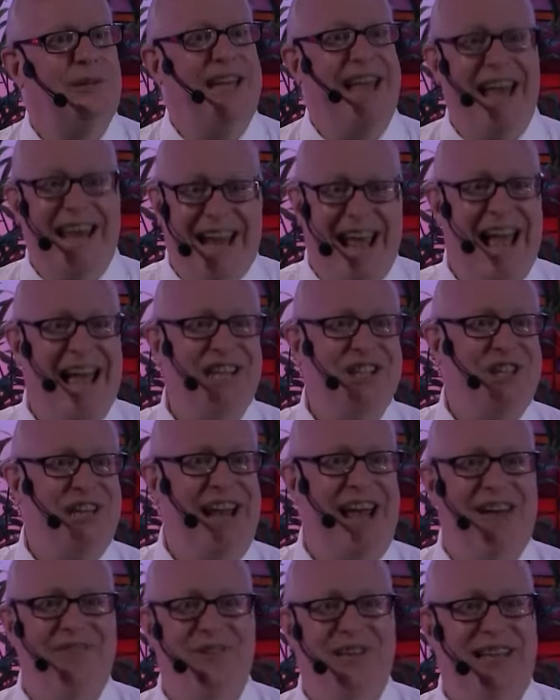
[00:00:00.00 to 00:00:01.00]
We can't
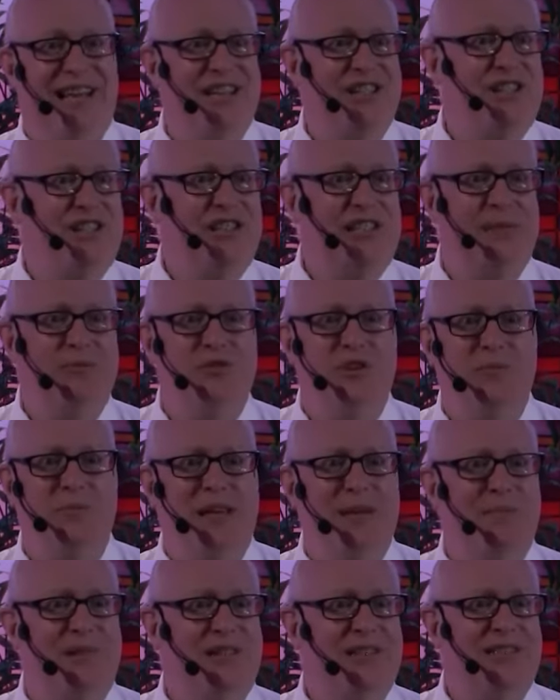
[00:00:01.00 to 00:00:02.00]
actually have relationships
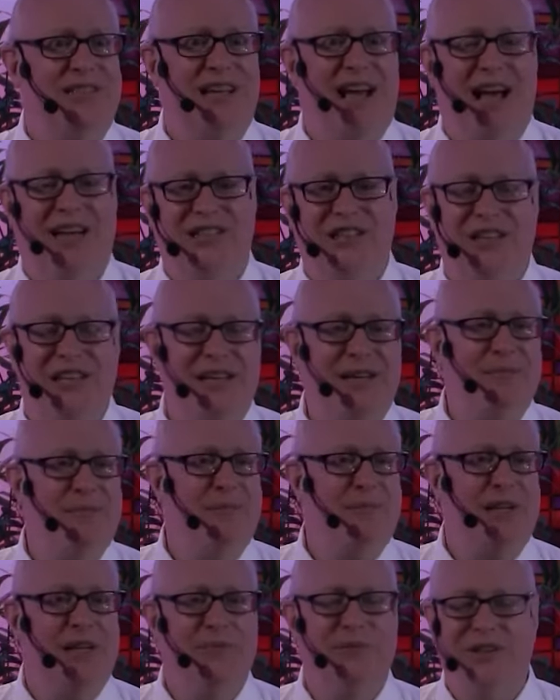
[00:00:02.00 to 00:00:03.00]
with people and talk to
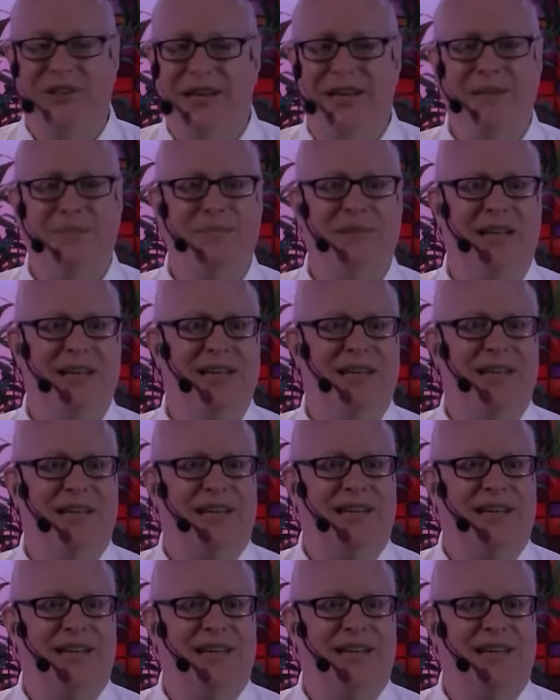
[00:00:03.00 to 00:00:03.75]
them and be with them